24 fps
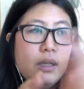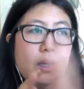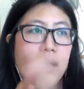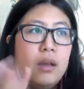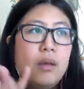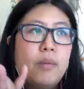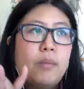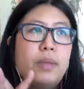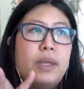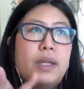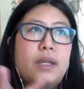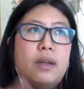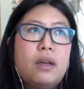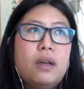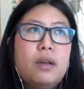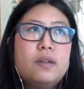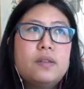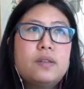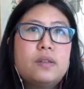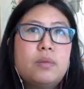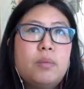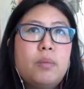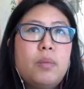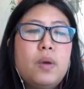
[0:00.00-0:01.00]

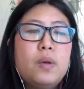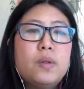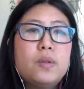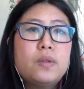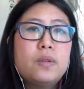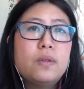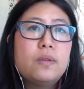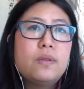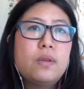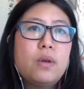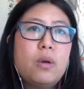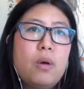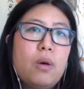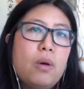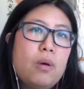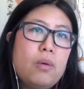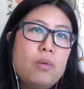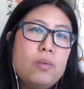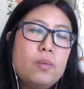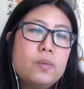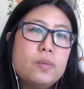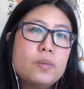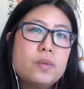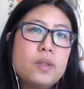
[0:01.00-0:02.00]
Because most of the
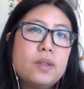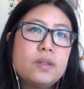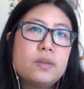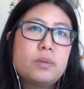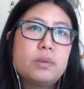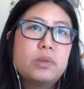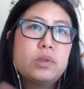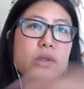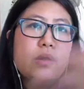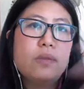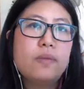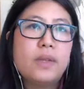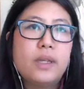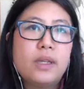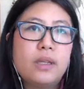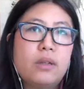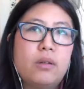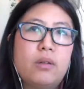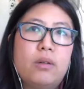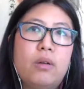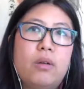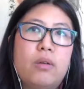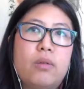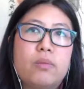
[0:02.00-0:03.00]
homes, especially
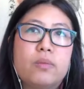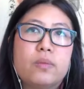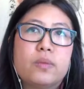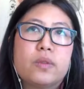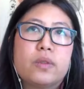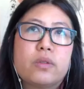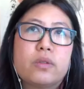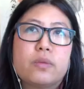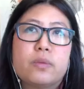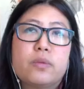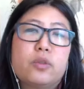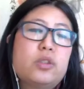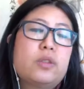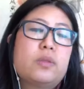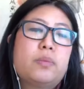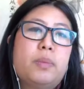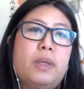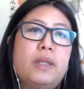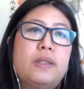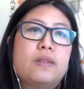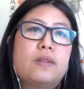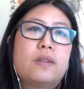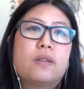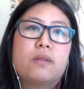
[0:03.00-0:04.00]
vacant homes, they're just
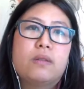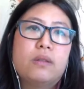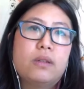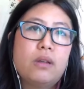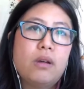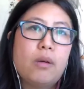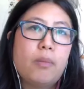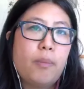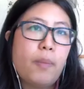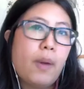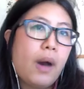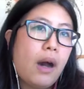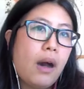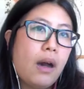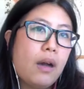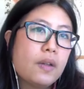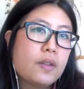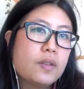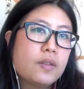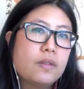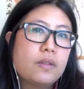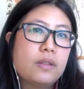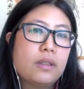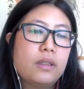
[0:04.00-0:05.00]
basically a
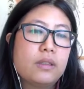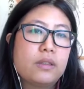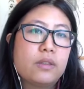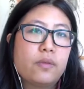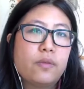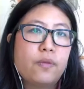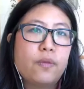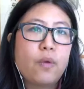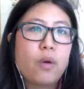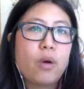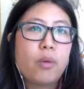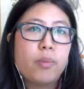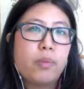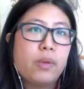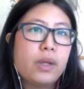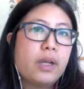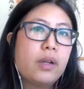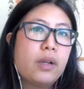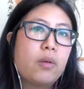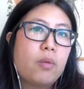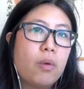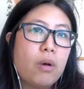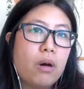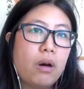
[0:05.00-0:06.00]
box. It's 4
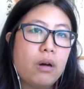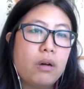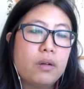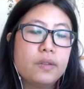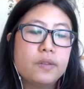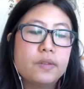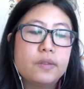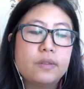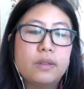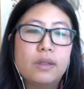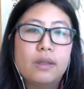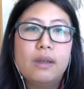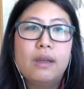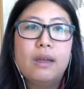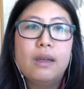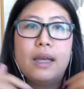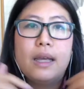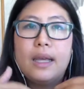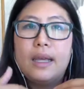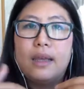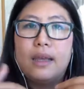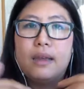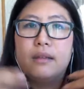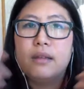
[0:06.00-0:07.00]
blank walls
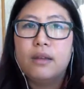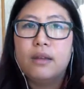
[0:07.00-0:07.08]
and a